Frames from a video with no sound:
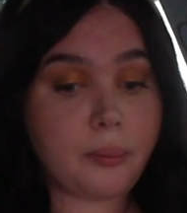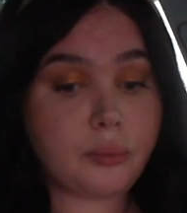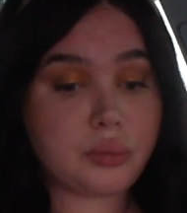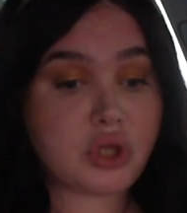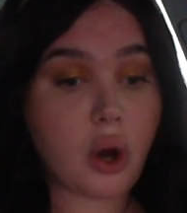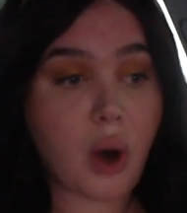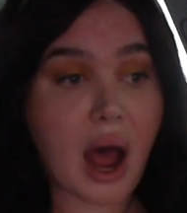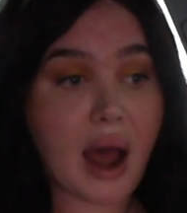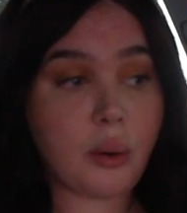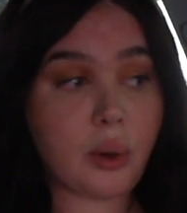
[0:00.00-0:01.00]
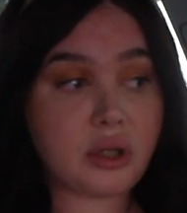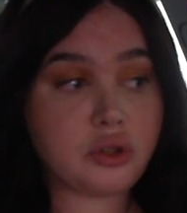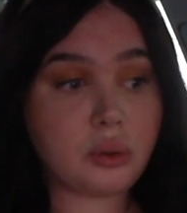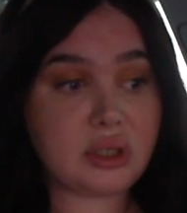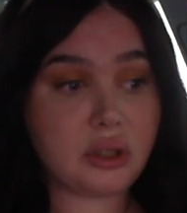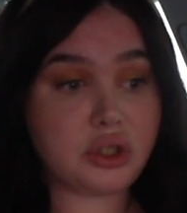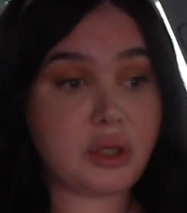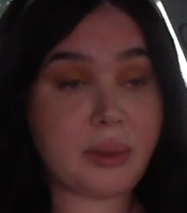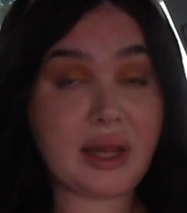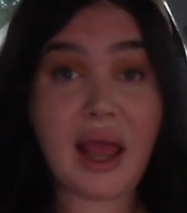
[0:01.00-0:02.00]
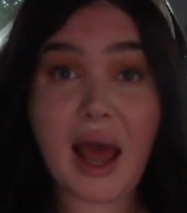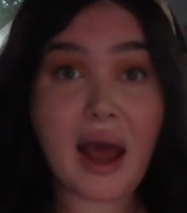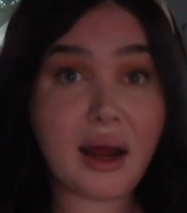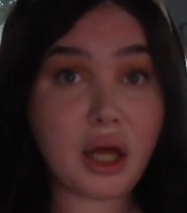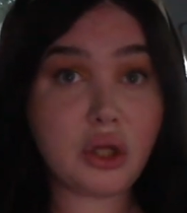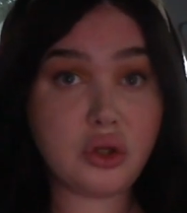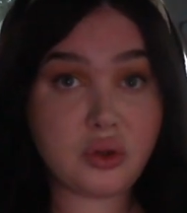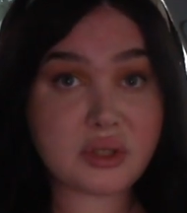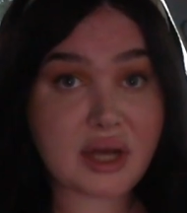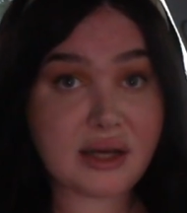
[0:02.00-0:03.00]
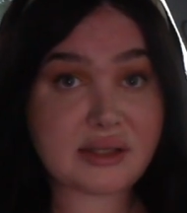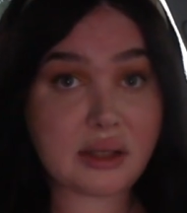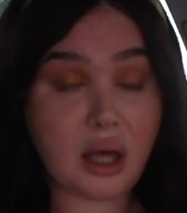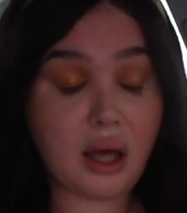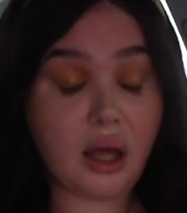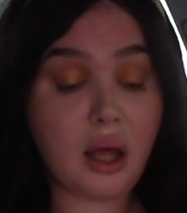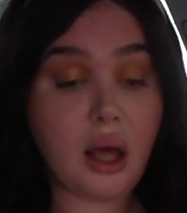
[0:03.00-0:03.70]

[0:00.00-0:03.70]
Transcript: so I went to a dealership and they had a used Tesla.